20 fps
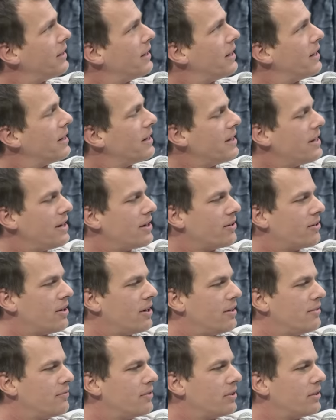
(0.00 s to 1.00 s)
uh, here
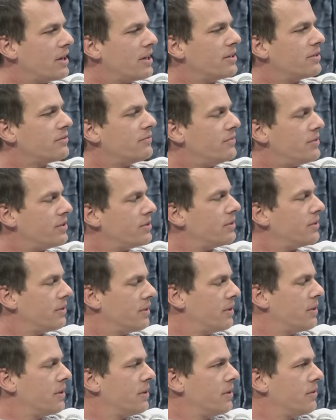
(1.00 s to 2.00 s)
of the latest vision
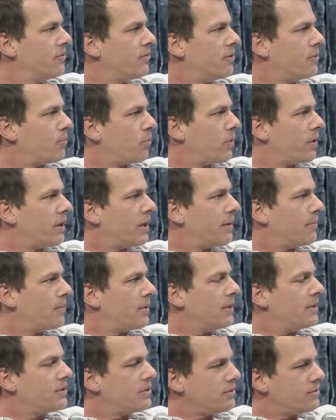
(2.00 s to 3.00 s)
for the Boring
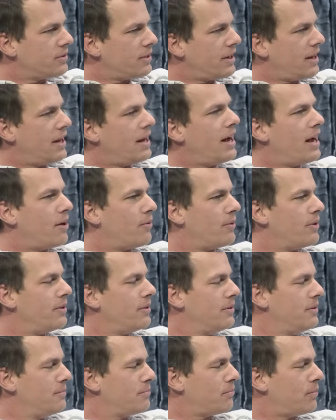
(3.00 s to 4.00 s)
Company in terms of how it
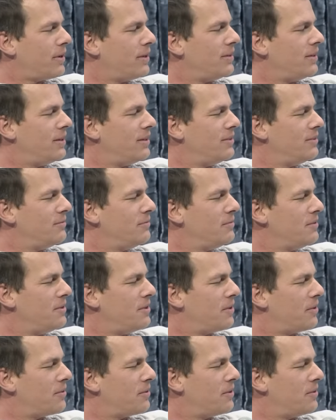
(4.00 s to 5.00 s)
planned,
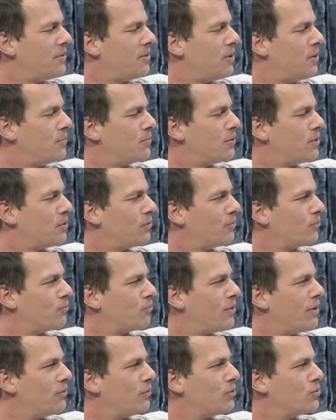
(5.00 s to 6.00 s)
you know, the, the oh, hopes cool. I
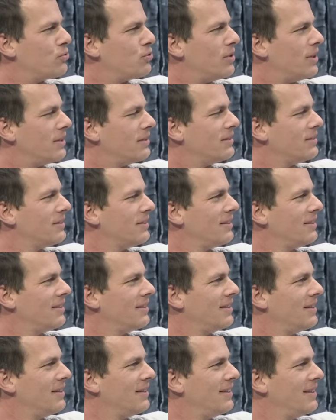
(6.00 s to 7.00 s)
didn't, I didn't even know
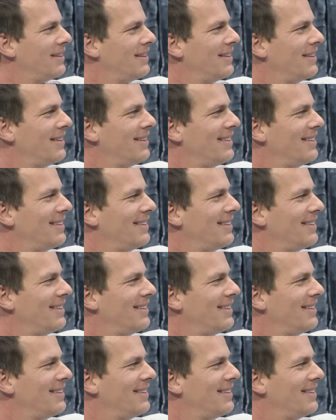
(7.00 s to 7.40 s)
this. Great.